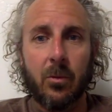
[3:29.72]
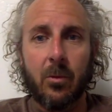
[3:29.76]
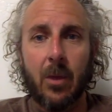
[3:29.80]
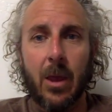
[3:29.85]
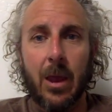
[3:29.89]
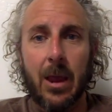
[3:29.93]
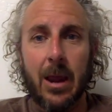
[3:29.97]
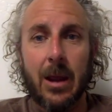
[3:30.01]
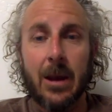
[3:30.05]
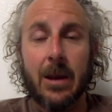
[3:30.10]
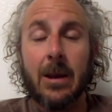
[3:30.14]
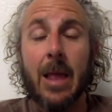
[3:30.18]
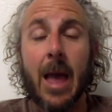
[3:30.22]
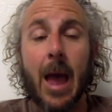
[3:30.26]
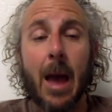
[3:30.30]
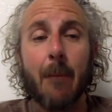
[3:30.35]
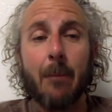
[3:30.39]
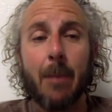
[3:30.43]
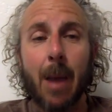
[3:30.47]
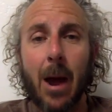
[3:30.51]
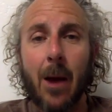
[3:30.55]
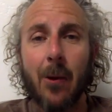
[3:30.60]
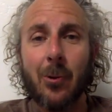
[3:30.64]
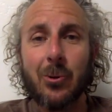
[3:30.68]
in that
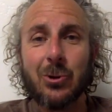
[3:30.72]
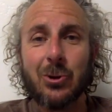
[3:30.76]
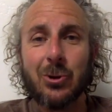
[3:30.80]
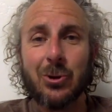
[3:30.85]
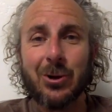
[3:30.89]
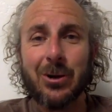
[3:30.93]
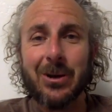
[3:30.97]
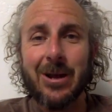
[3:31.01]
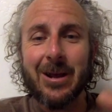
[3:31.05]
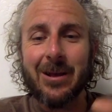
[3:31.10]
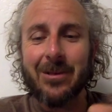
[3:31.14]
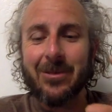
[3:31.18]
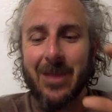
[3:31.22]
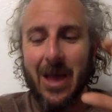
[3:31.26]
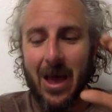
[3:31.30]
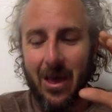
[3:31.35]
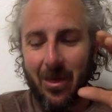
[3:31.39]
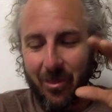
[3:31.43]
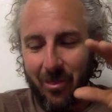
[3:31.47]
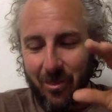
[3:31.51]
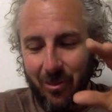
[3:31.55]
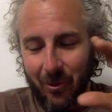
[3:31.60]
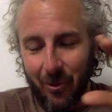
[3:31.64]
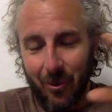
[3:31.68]
boundary, in
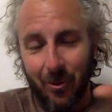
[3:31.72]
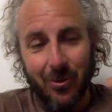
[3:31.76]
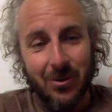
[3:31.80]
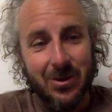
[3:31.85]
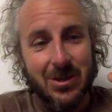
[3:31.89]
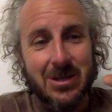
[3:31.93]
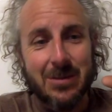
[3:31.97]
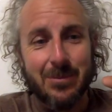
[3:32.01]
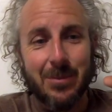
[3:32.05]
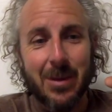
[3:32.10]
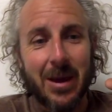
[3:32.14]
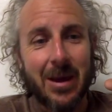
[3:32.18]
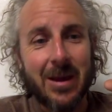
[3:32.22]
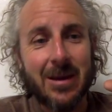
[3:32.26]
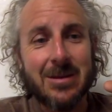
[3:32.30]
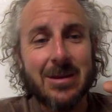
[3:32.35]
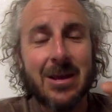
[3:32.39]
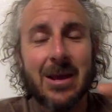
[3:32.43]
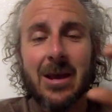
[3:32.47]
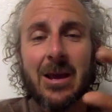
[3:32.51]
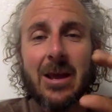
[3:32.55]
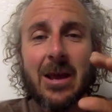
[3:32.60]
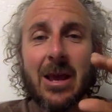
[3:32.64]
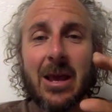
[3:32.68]
that third
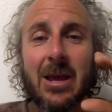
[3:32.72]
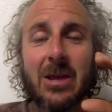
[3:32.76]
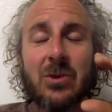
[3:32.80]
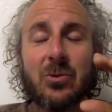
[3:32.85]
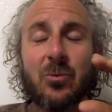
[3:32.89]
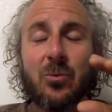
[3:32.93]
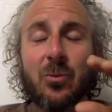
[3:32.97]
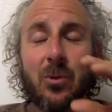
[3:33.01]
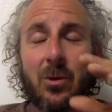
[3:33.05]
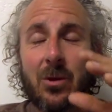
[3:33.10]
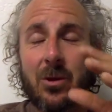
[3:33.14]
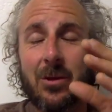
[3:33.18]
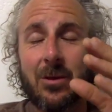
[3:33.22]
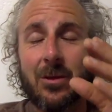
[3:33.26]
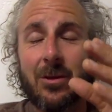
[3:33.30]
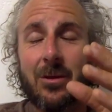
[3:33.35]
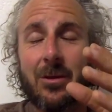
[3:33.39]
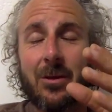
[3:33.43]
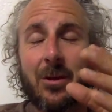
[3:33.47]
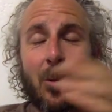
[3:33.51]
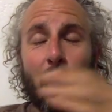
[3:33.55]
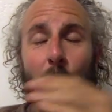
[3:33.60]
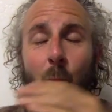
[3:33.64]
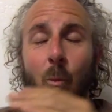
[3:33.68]
space, is
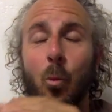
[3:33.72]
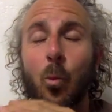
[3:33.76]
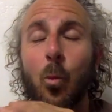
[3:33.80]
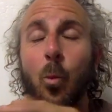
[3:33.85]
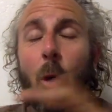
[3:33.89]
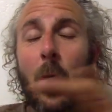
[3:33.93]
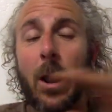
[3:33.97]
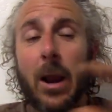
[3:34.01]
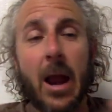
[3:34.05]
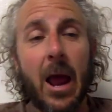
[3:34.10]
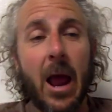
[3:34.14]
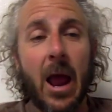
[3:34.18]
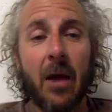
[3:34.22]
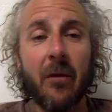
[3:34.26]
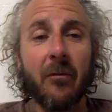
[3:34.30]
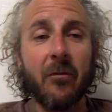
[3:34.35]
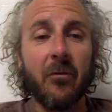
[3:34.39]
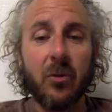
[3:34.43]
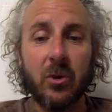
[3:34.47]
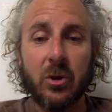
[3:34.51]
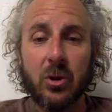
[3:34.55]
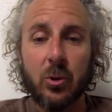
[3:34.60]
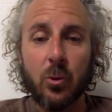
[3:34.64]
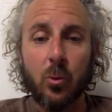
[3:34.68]

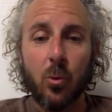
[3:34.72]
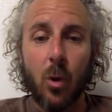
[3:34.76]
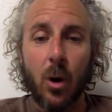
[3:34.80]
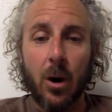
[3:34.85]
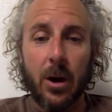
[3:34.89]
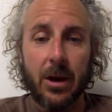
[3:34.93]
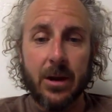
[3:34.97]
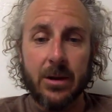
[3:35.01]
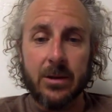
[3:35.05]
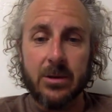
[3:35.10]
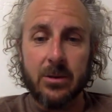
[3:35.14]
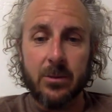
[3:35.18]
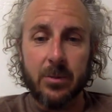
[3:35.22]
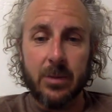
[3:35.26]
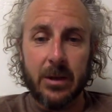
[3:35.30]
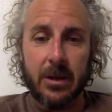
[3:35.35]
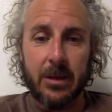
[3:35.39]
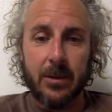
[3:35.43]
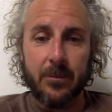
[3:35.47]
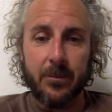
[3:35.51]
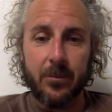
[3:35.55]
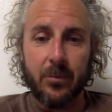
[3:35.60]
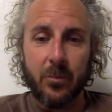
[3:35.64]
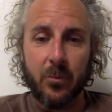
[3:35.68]
whatever you want it to
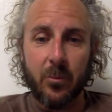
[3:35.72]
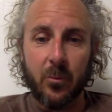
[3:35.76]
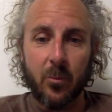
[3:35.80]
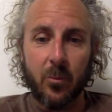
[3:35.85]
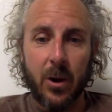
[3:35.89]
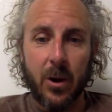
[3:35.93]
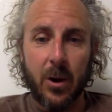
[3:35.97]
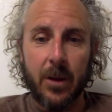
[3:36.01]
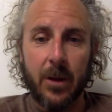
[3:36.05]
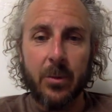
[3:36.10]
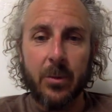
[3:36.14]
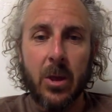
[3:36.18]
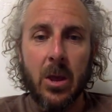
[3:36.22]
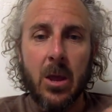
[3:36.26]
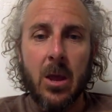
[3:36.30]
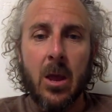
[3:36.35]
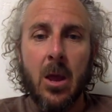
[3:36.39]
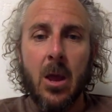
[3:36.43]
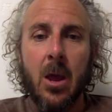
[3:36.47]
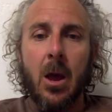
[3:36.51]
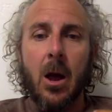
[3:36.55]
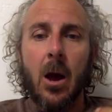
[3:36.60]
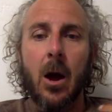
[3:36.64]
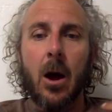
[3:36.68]
be, right?
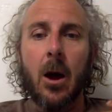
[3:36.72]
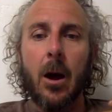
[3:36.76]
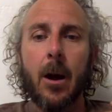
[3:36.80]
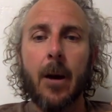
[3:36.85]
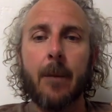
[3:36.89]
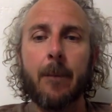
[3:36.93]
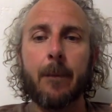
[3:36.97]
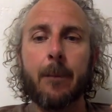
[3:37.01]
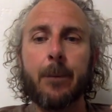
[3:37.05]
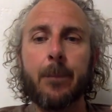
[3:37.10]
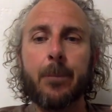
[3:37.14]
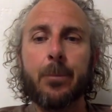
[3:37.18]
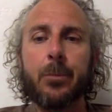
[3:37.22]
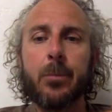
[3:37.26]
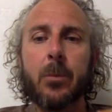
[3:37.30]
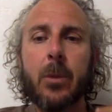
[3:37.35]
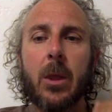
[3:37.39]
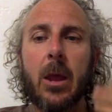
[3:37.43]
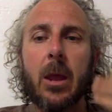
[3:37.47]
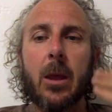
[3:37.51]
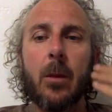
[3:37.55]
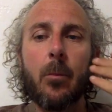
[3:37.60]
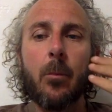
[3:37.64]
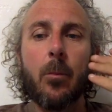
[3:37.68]

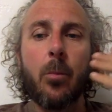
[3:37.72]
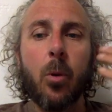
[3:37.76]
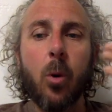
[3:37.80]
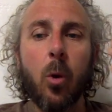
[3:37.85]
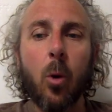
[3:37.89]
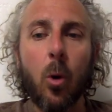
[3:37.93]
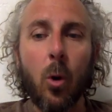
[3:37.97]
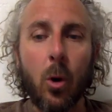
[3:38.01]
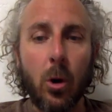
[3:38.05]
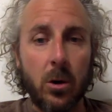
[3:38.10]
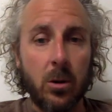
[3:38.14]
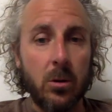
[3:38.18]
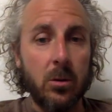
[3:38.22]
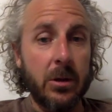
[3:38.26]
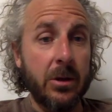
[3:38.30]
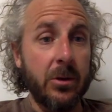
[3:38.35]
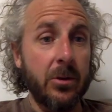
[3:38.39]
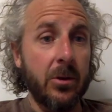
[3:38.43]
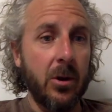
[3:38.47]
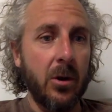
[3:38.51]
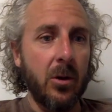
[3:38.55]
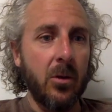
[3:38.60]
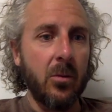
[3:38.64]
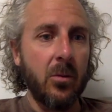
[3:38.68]
Importantly,
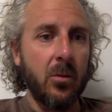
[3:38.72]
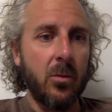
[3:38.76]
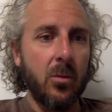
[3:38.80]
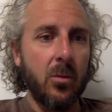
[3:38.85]
though,